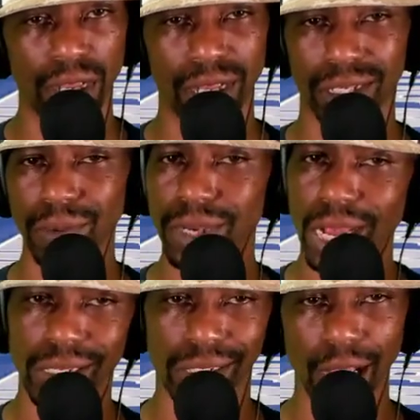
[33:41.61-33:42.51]

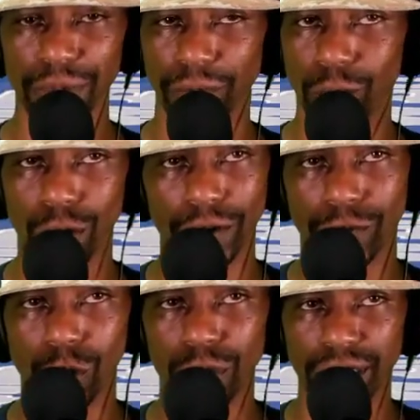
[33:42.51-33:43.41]
something
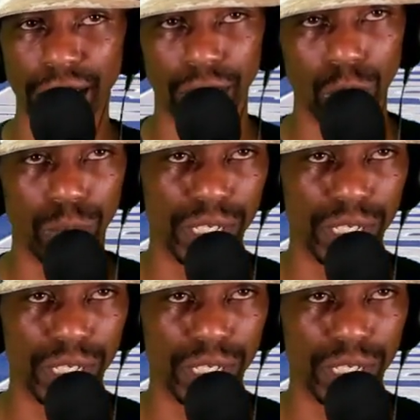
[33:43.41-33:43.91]
for what they do,